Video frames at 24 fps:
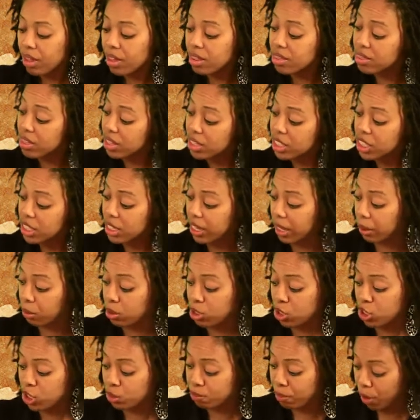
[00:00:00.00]
this language
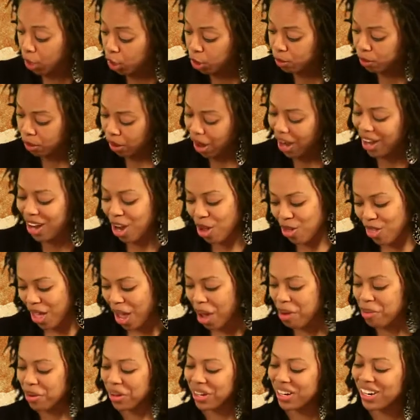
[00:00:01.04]
is Berber, I know
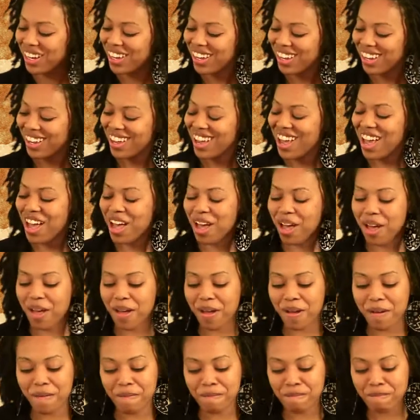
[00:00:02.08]
that one.
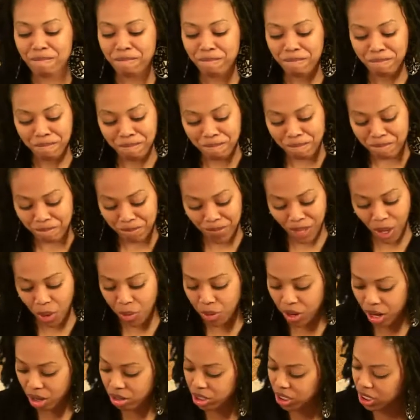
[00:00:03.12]
Um,
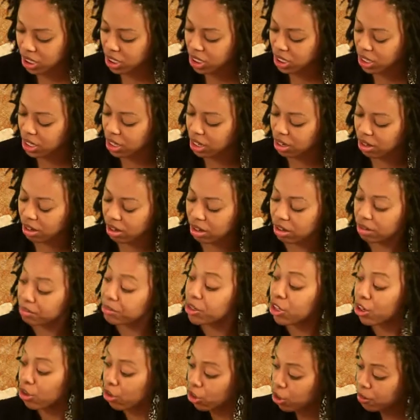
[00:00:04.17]
what else is here?
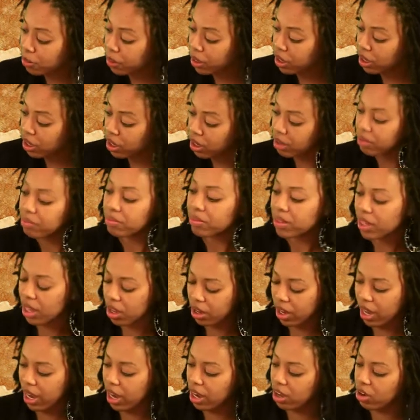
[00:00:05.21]
Yoruba,
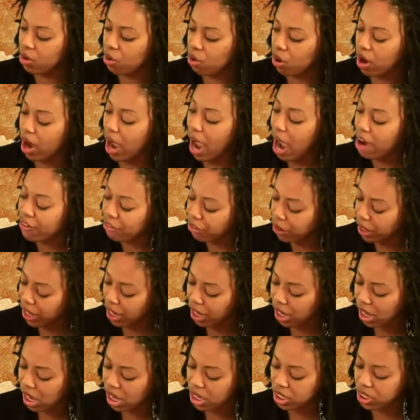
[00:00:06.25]
okay, or
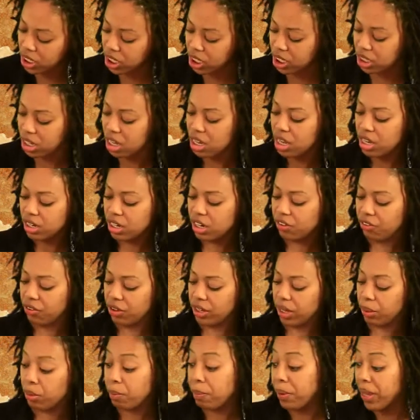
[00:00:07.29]
Afrikaans,
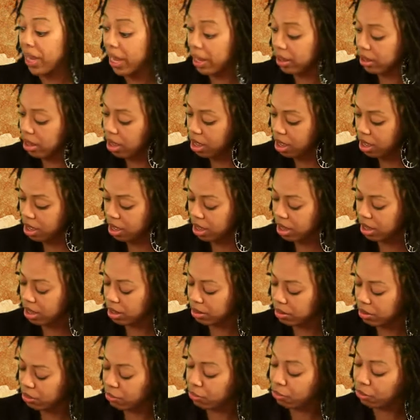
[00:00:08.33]
different language. uh,
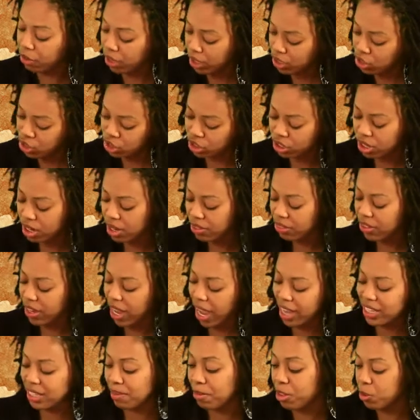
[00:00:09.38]
French. The
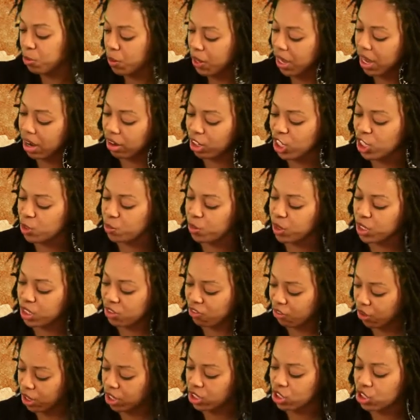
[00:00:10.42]
guy's name is Pierre. He speaks
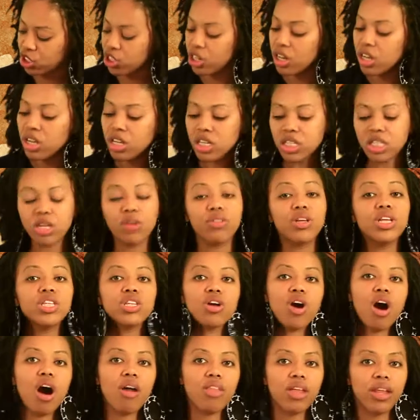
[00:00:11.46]
French. So these
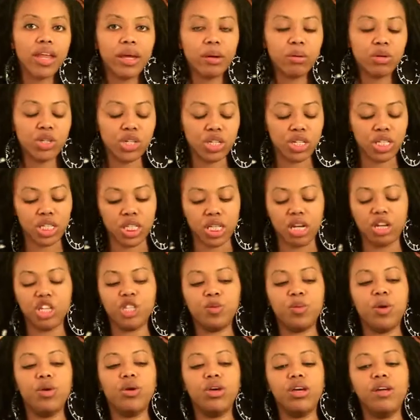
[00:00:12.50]
are all the languages that are
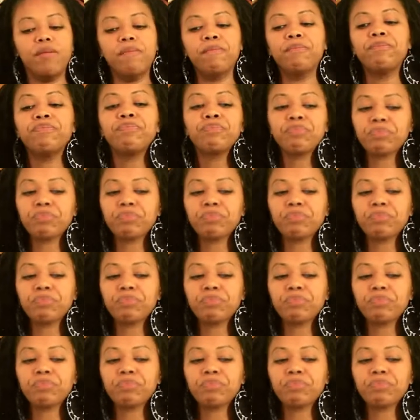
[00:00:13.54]
spoken